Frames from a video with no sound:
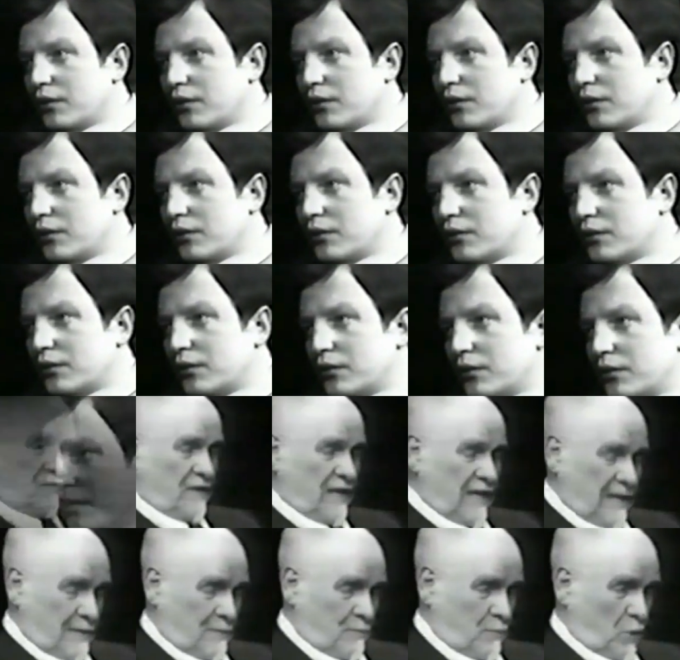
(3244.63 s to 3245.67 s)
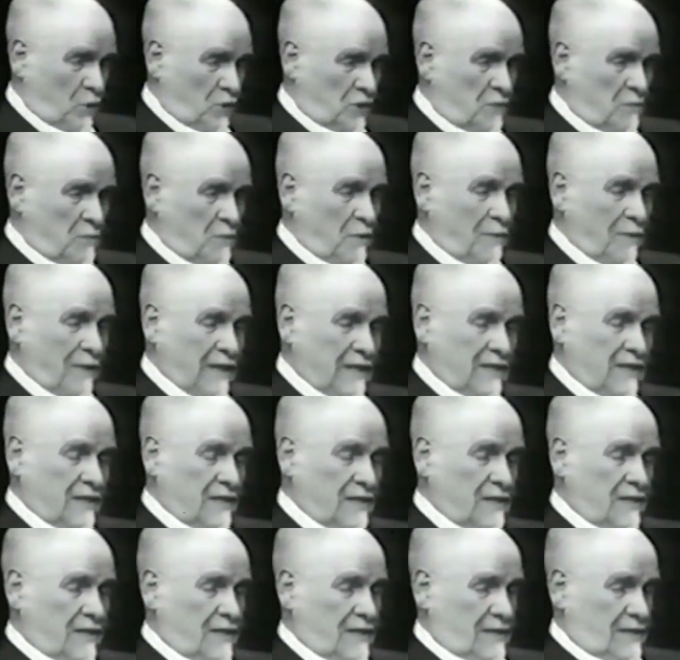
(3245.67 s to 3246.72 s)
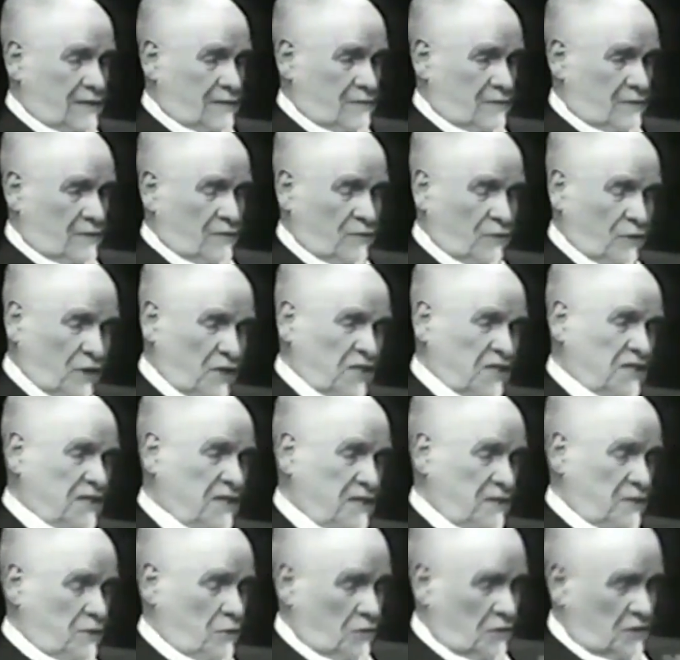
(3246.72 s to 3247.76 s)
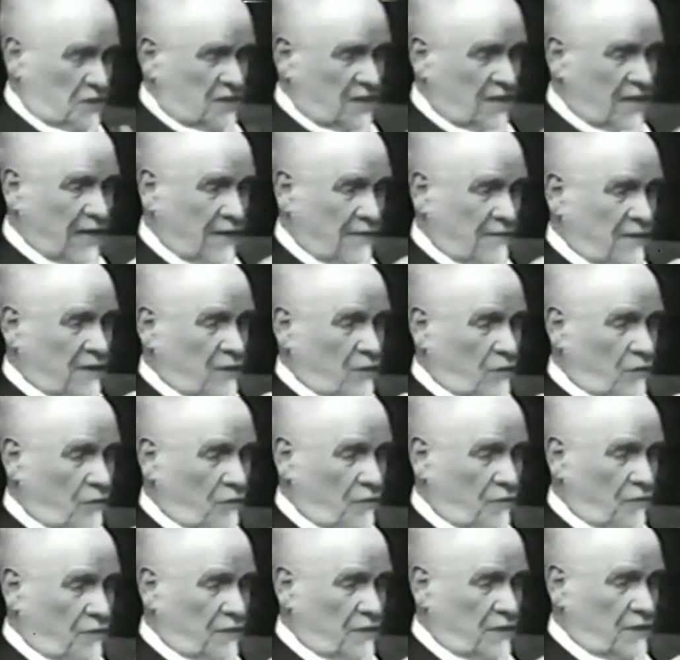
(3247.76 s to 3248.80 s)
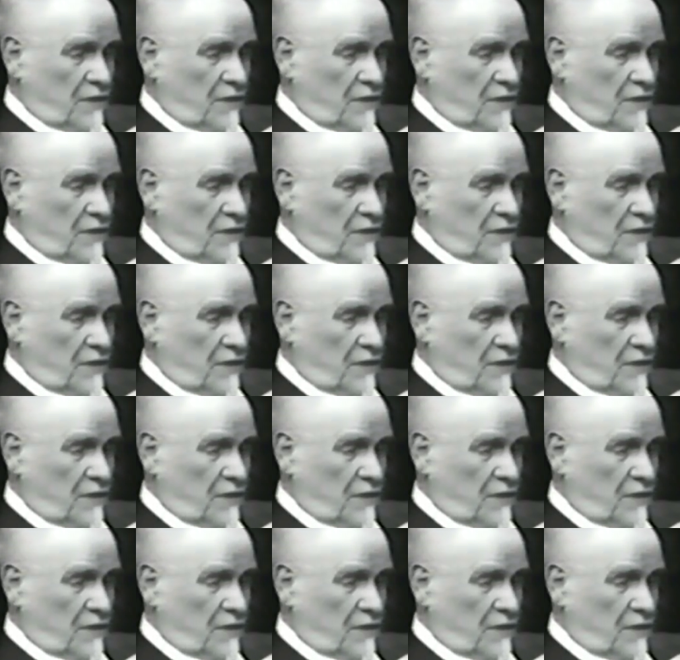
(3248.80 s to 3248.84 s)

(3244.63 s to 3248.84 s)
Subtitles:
Well, this is very possible, but for instance, on the level of